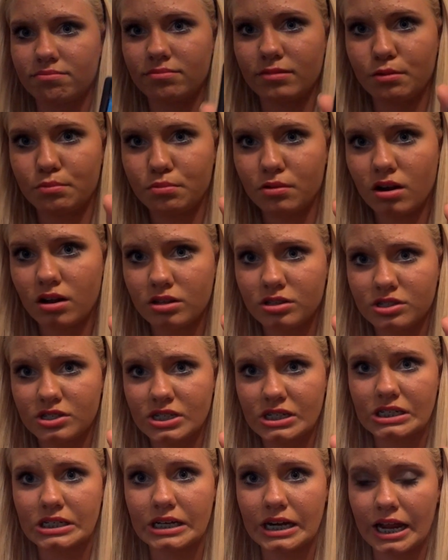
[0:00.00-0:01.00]
The
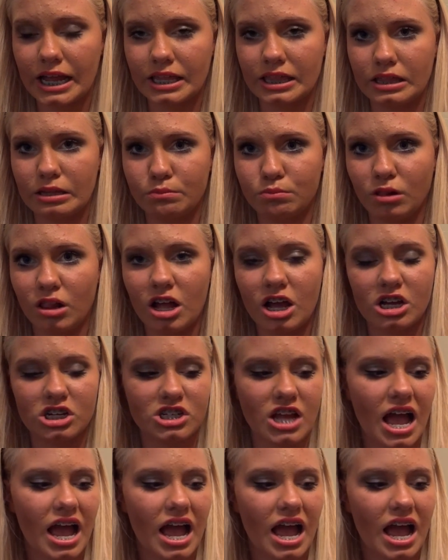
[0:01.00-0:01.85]
bronzer and the blush.